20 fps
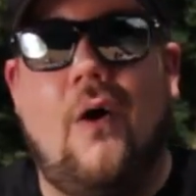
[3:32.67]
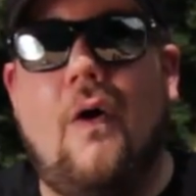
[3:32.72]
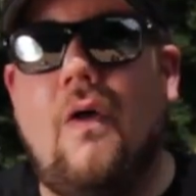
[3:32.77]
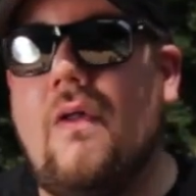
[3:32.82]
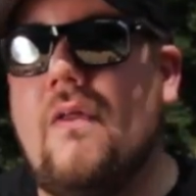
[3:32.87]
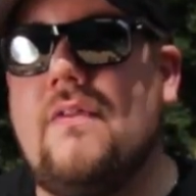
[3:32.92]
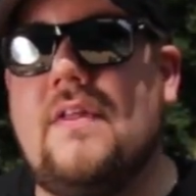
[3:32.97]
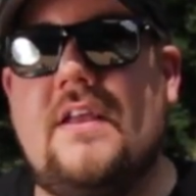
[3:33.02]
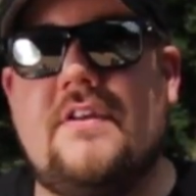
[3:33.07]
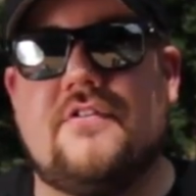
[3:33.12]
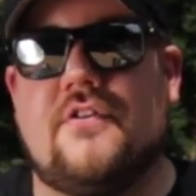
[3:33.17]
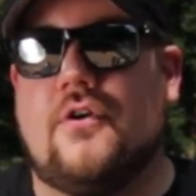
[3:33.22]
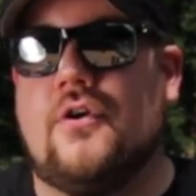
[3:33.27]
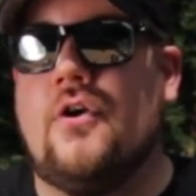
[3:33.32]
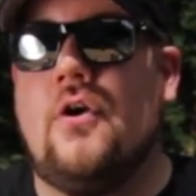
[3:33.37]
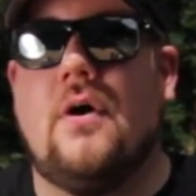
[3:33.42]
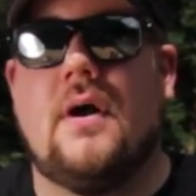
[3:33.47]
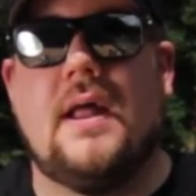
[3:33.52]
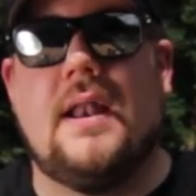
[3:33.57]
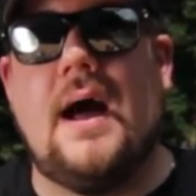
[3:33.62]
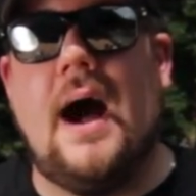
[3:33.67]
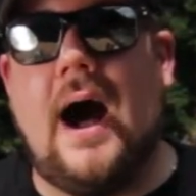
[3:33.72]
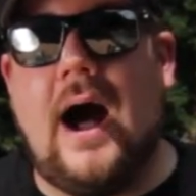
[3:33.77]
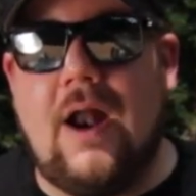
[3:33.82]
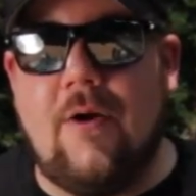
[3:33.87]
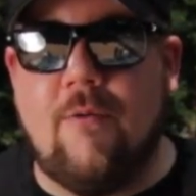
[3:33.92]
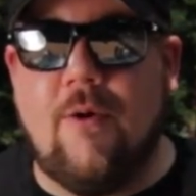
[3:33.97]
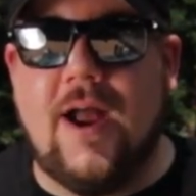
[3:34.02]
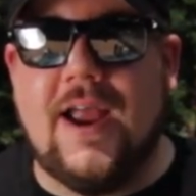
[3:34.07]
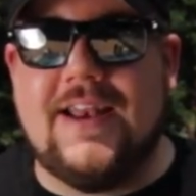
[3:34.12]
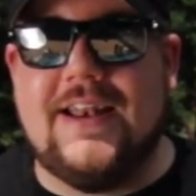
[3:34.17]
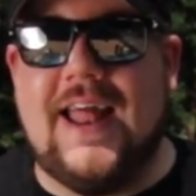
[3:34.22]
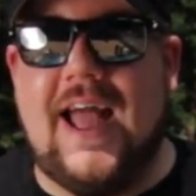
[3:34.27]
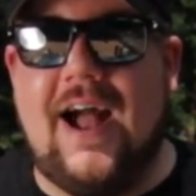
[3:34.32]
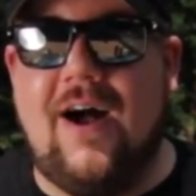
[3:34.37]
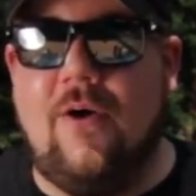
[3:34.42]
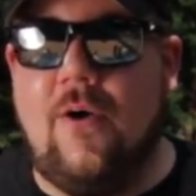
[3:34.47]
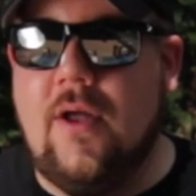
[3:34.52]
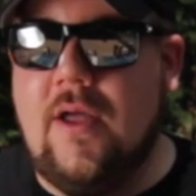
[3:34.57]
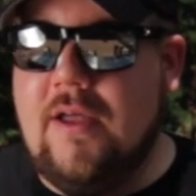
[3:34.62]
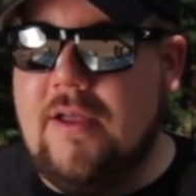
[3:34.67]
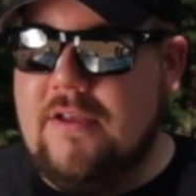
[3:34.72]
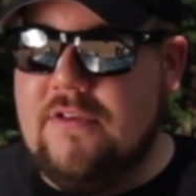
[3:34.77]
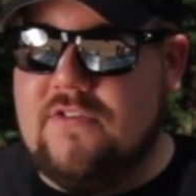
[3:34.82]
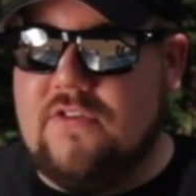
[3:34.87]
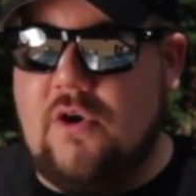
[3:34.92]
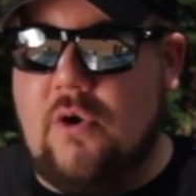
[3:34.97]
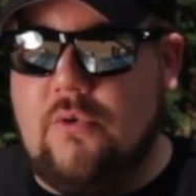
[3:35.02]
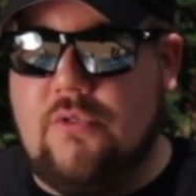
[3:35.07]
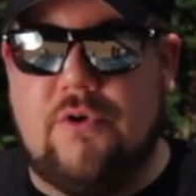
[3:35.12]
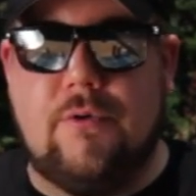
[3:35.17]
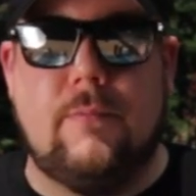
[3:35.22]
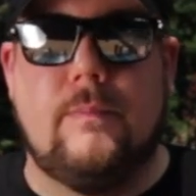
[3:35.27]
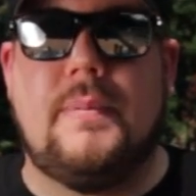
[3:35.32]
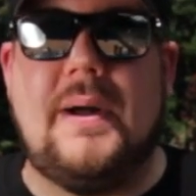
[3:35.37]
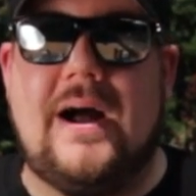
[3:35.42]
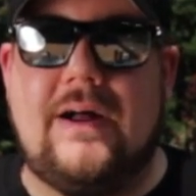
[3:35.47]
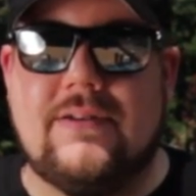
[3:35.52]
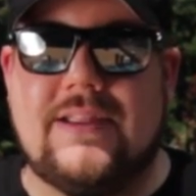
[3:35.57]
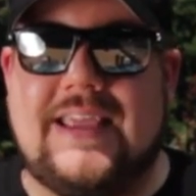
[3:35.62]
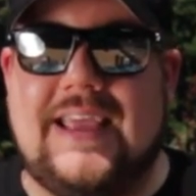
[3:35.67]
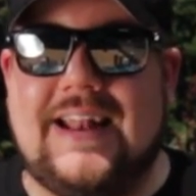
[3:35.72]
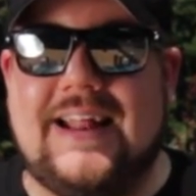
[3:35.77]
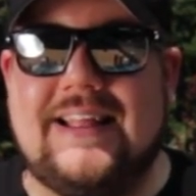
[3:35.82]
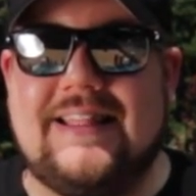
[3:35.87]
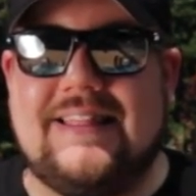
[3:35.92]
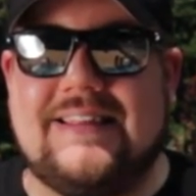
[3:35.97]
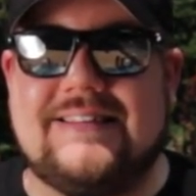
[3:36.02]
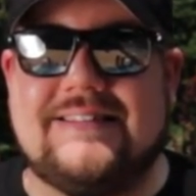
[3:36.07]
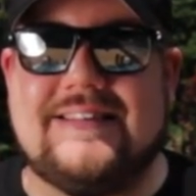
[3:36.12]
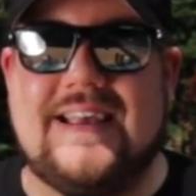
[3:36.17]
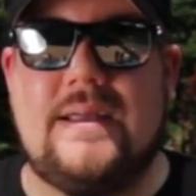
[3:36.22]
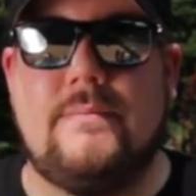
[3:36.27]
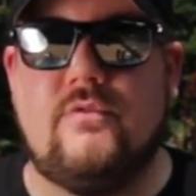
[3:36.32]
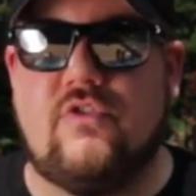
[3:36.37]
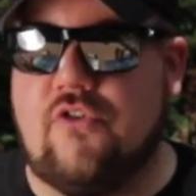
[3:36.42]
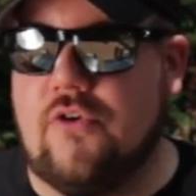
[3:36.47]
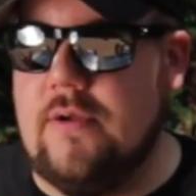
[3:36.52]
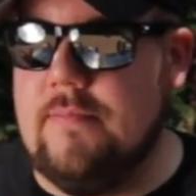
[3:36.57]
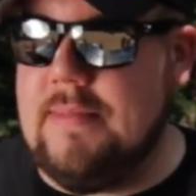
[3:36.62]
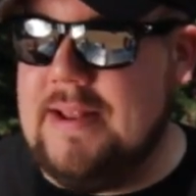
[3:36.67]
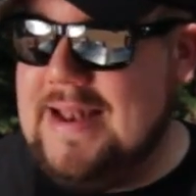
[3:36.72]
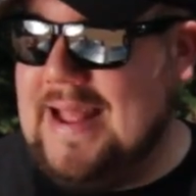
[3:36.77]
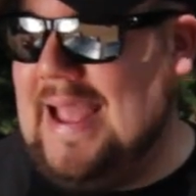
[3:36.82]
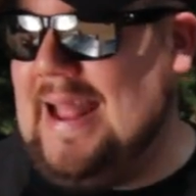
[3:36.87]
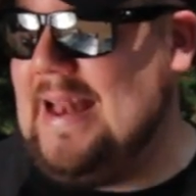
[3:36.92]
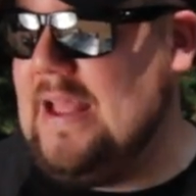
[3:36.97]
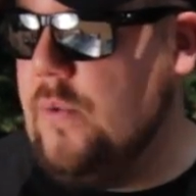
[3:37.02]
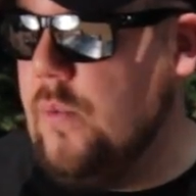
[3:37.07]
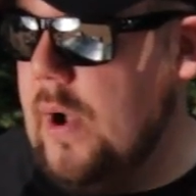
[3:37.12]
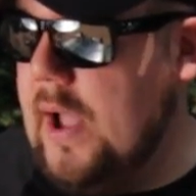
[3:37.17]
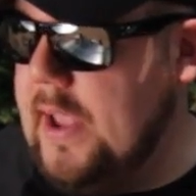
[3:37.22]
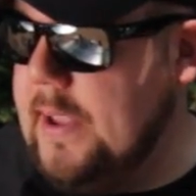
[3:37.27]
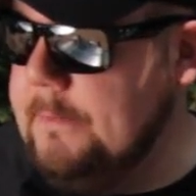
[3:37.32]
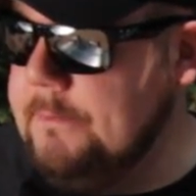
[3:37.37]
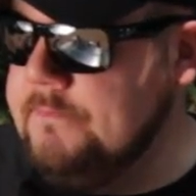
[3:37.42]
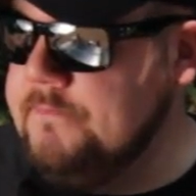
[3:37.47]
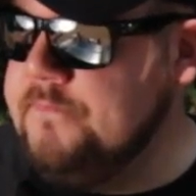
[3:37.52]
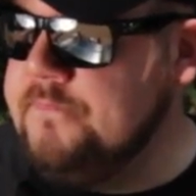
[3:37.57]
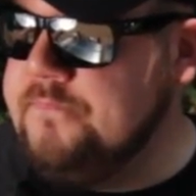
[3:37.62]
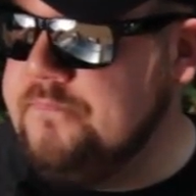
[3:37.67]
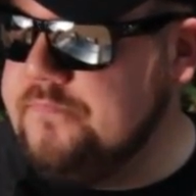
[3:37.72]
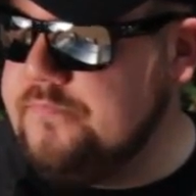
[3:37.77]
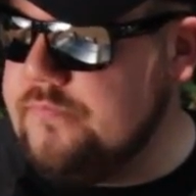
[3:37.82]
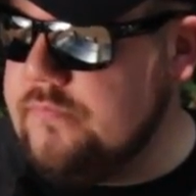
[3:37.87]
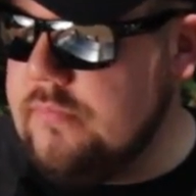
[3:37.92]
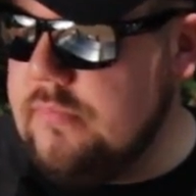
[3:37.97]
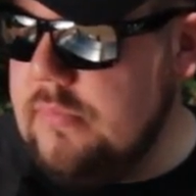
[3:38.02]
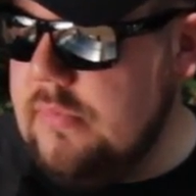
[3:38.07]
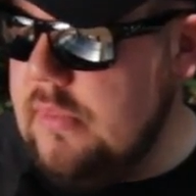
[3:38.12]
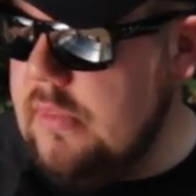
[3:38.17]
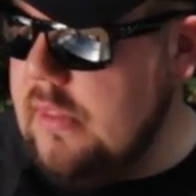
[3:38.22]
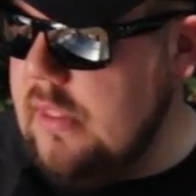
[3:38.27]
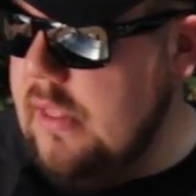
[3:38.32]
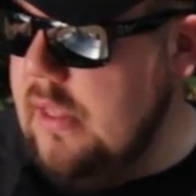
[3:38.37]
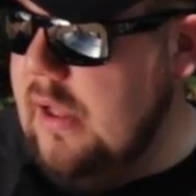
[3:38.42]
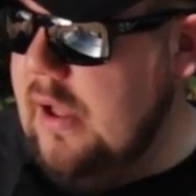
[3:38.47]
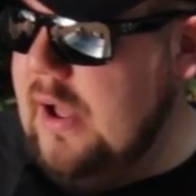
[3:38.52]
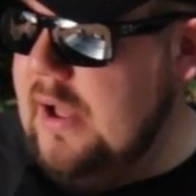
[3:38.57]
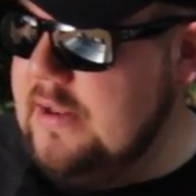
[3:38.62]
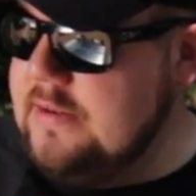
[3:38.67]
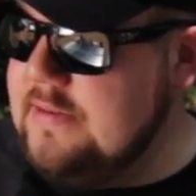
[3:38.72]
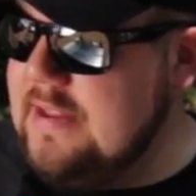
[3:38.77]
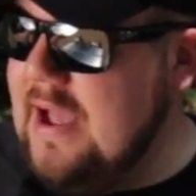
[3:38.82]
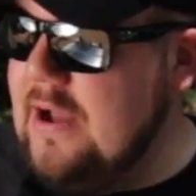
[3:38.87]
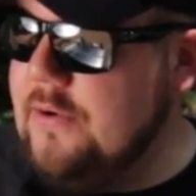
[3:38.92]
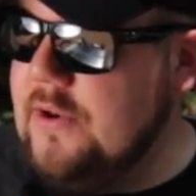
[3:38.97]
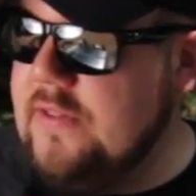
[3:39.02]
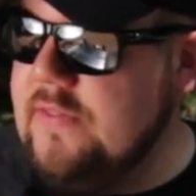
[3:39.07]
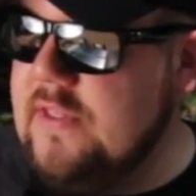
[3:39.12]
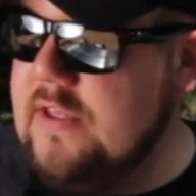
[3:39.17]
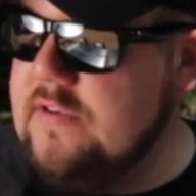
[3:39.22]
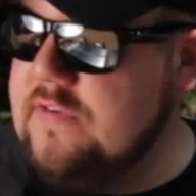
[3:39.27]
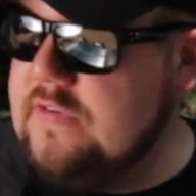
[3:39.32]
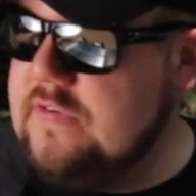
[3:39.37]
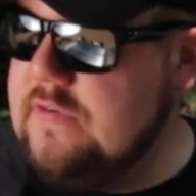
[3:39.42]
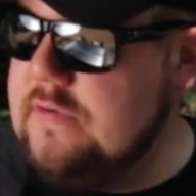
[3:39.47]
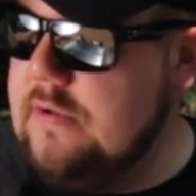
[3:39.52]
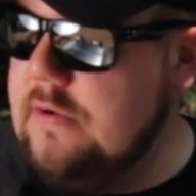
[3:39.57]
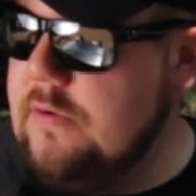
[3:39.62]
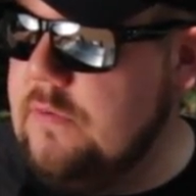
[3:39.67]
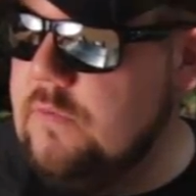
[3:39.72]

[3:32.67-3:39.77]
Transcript: all of these are cooking hot right now, so they're about getting the same treatment anyway. Down in this